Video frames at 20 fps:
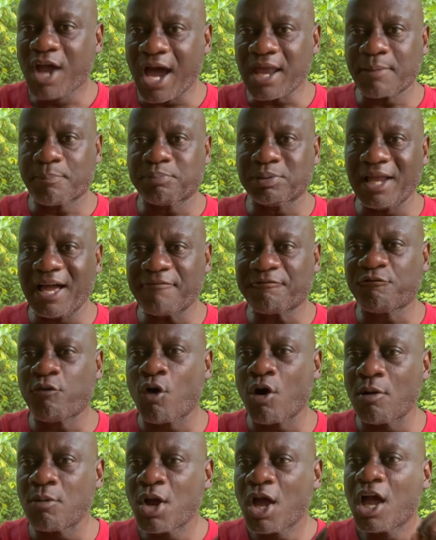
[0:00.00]
got a
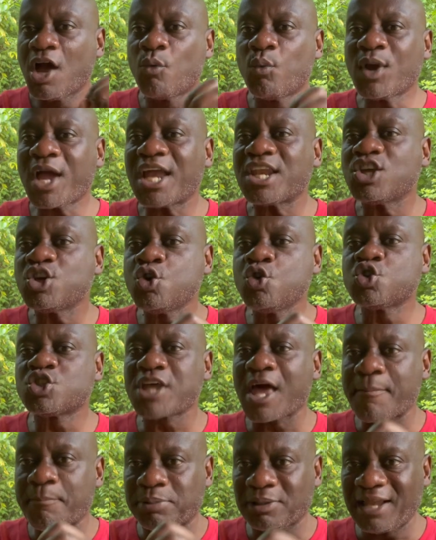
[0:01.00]
platform and we got to use
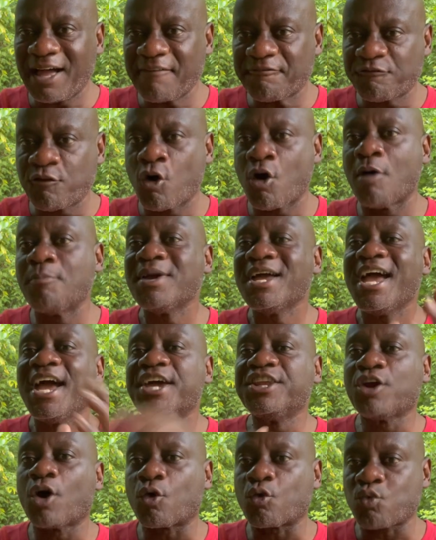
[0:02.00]
that platform
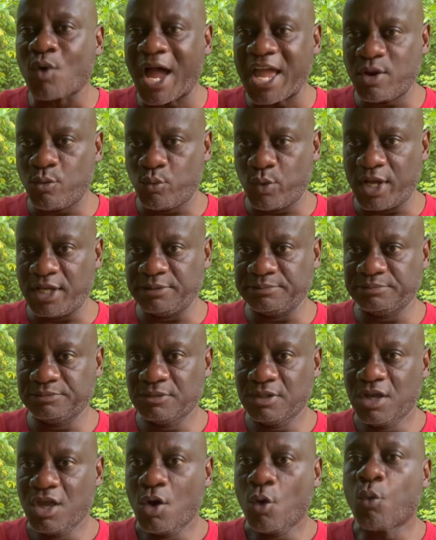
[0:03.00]
in the right way.
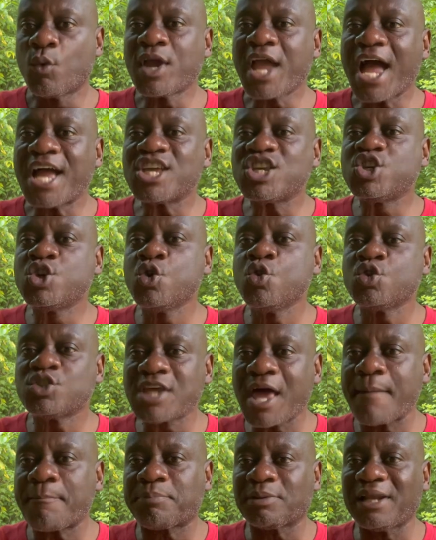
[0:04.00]
We got to use
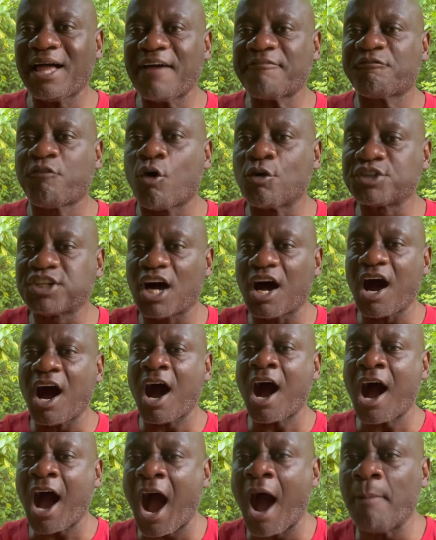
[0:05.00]
that platform to
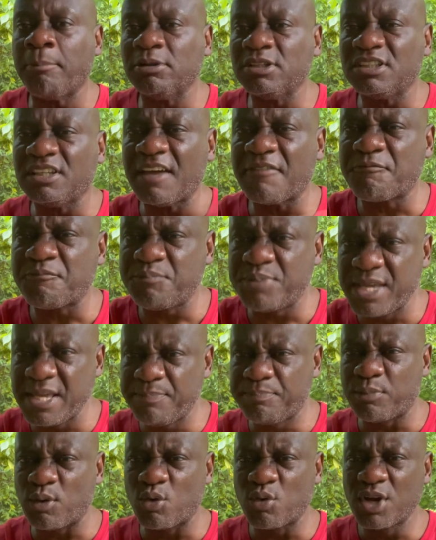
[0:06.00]
uplift
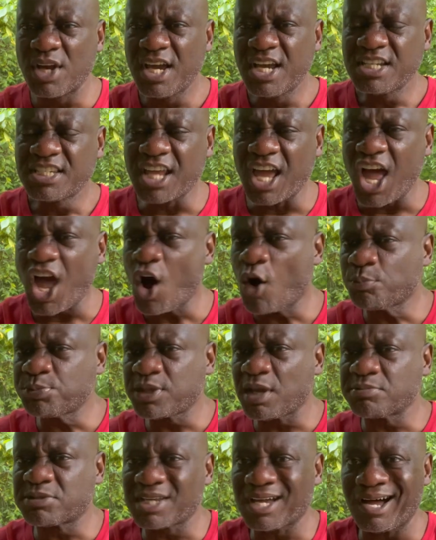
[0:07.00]
people, to help
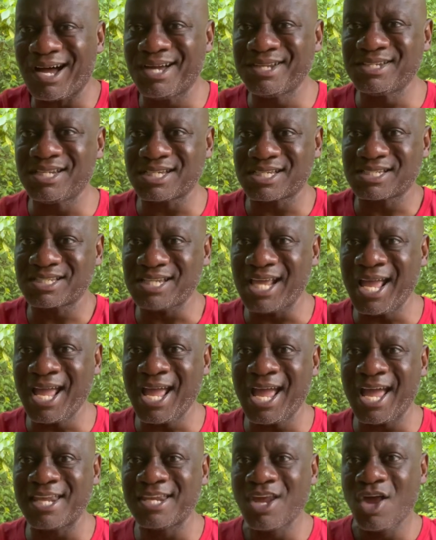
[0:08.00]
them to
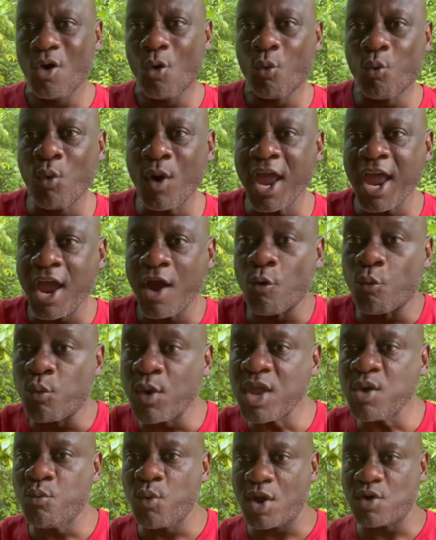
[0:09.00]
understand where
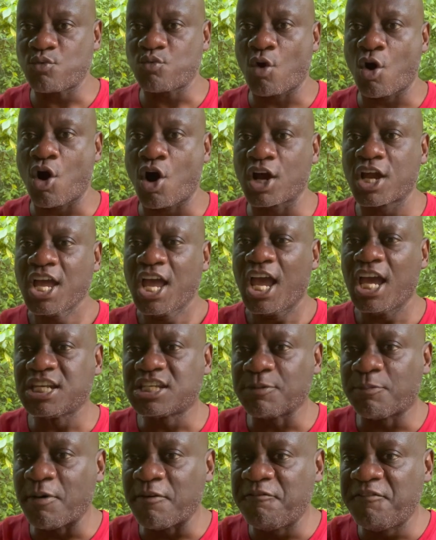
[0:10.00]
we went wrong and
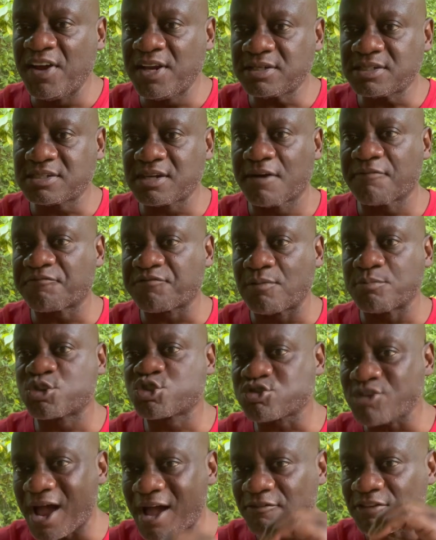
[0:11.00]
to prevent them from
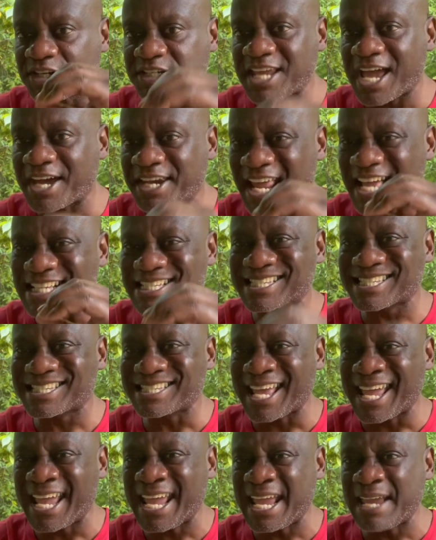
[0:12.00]
traveling down that
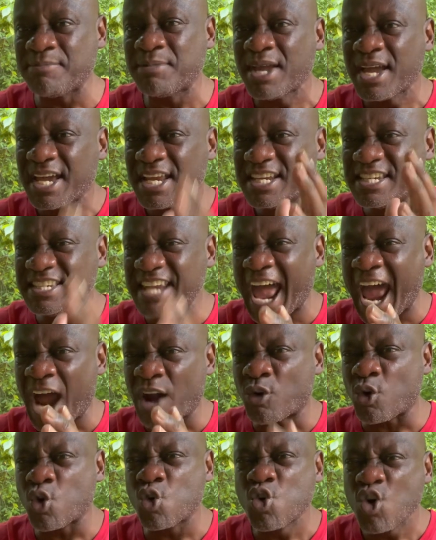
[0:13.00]
same
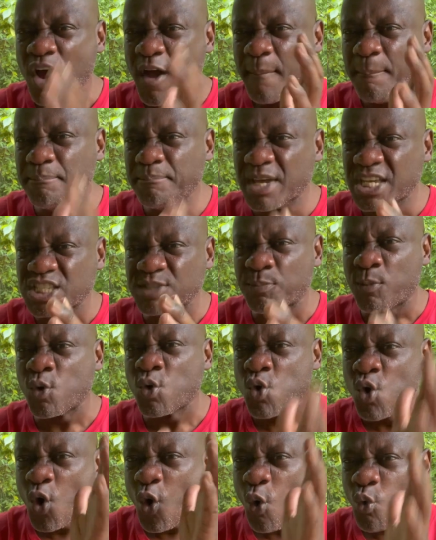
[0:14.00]
narrow,
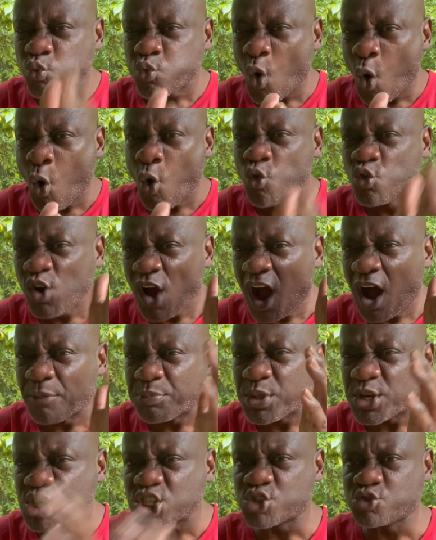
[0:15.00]
miserable road of
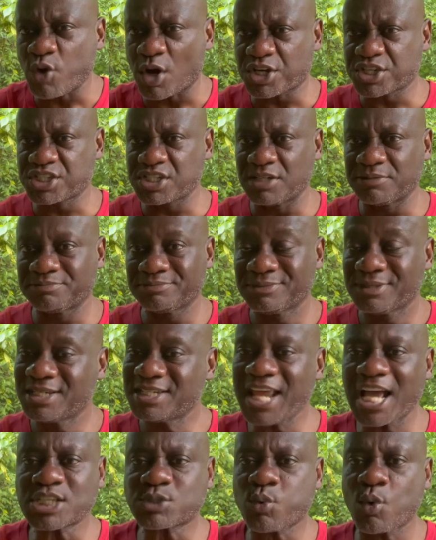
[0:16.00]
destruction.
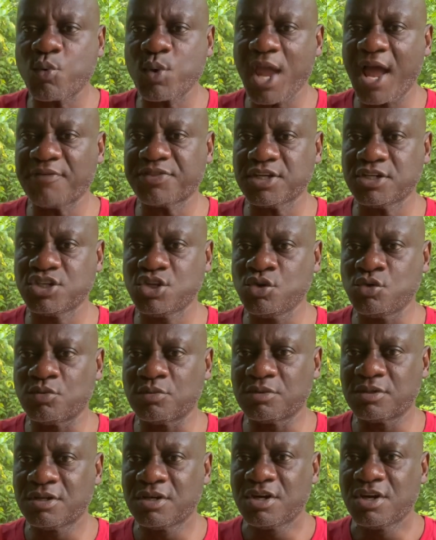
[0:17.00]
That's what we have to do.
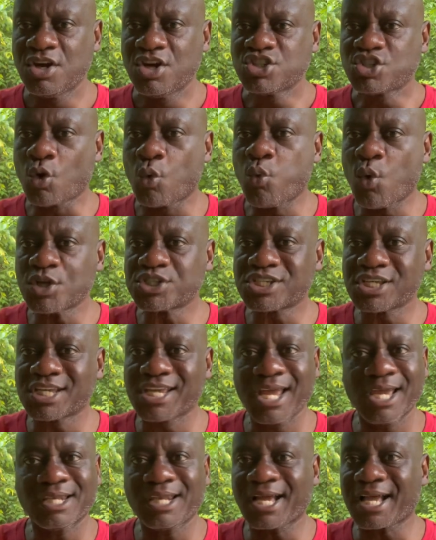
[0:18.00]
So once
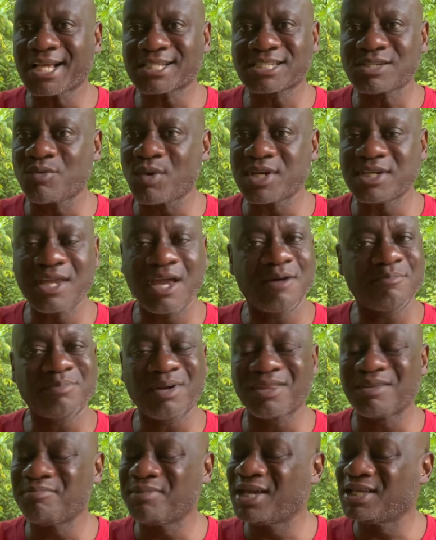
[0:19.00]
again, like I said right now,
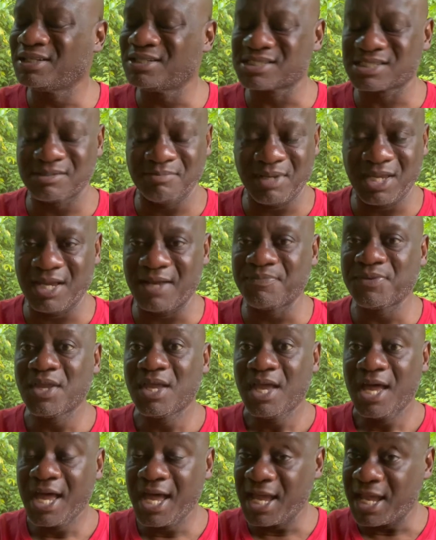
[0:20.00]
brother man, listen, man,
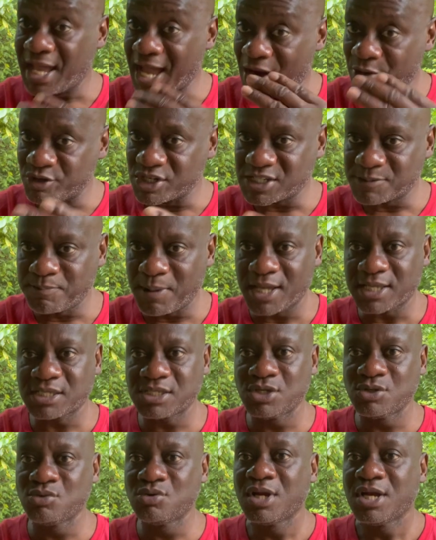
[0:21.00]
hey, I
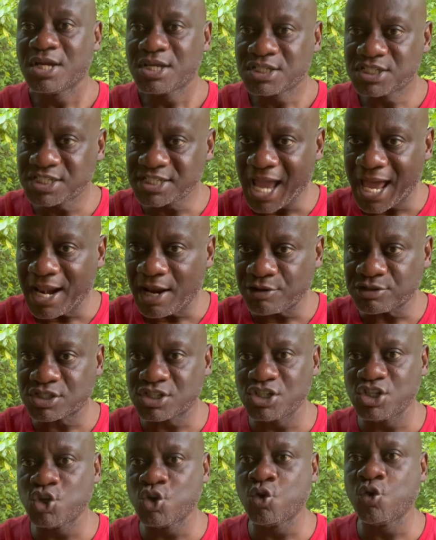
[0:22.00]
respect you. Shout out
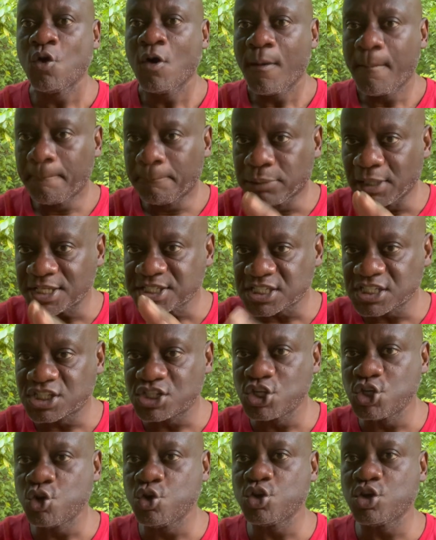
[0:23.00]
to you. Blessing
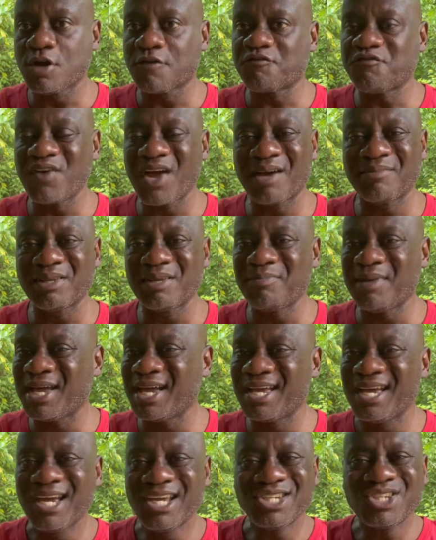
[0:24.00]
to you and your family,
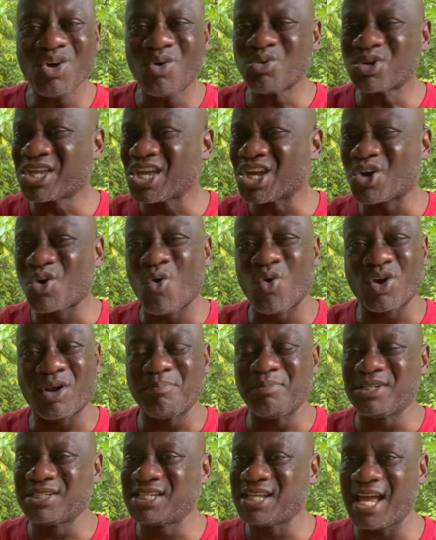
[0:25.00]
man. Don't get caught
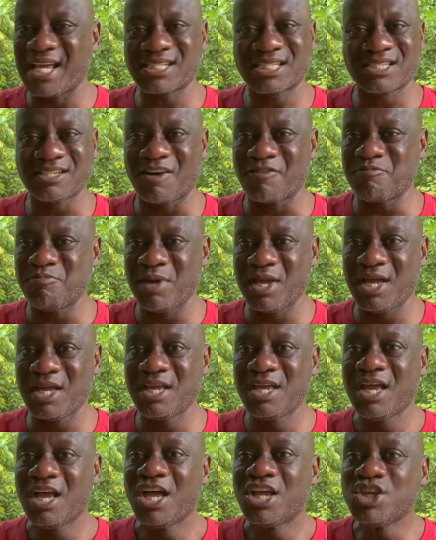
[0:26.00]
up into that stuff,
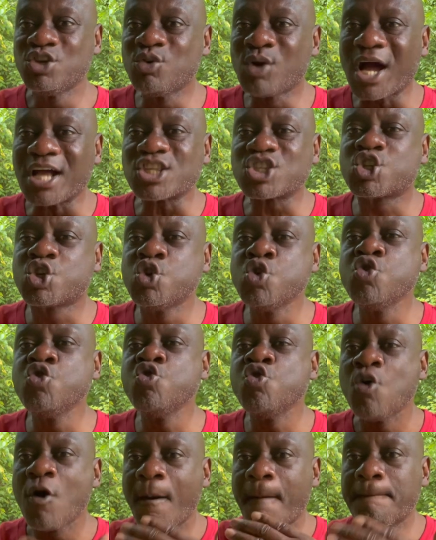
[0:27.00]
man. You got
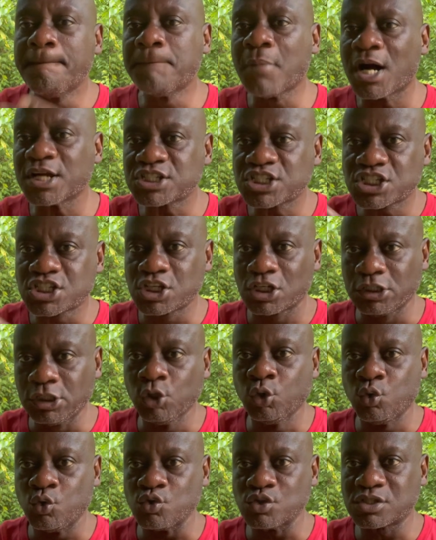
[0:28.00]
too much to
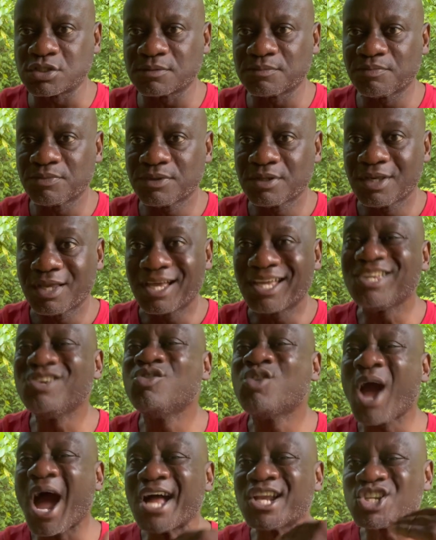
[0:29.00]
lose.
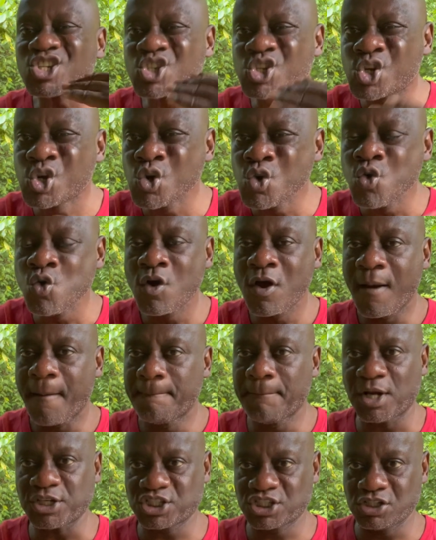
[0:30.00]
You got too
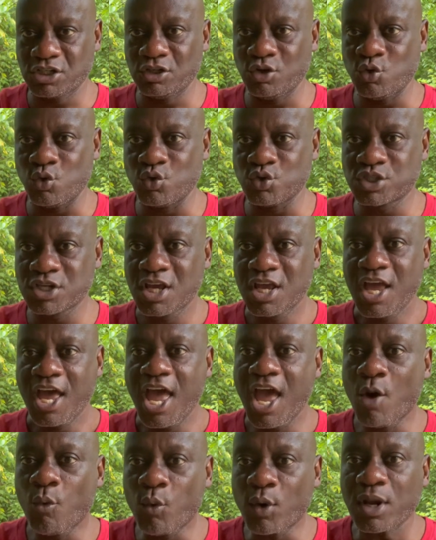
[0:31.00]
much to lose.
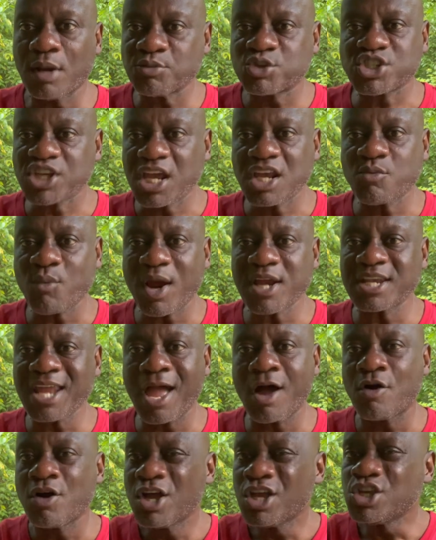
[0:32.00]
And what I'm saying right
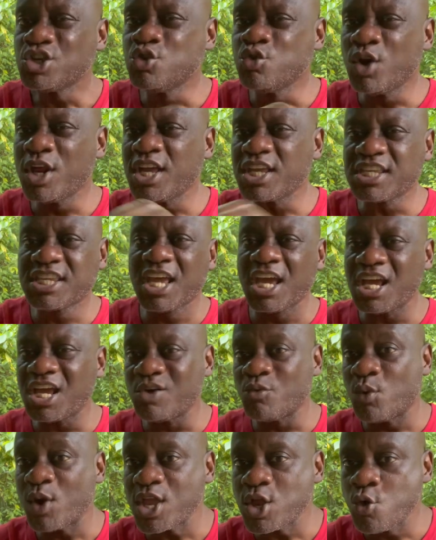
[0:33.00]
now, you didn't
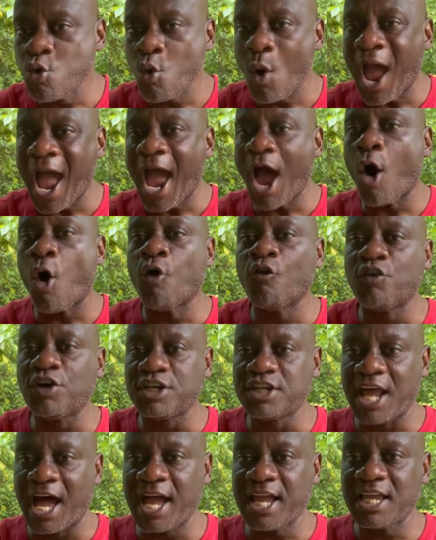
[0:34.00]
get where you at
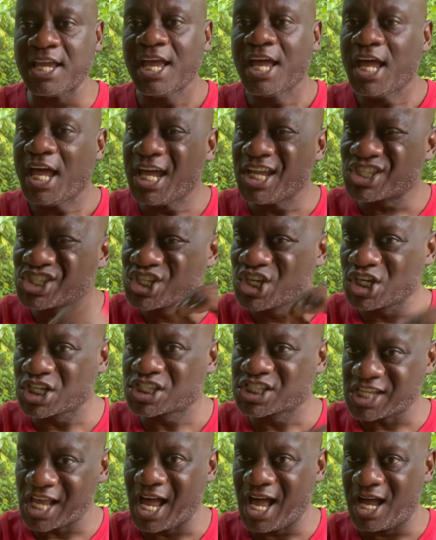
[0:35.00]
overnight. It
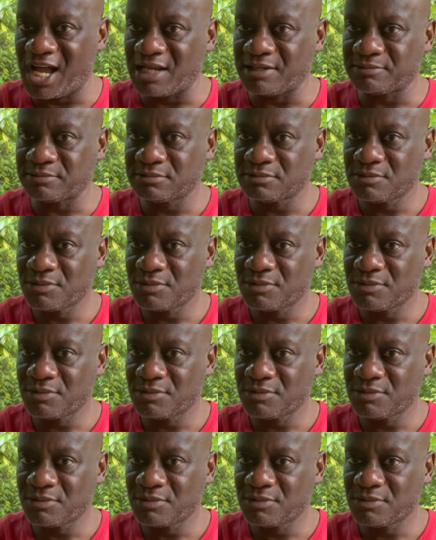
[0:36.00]
took time.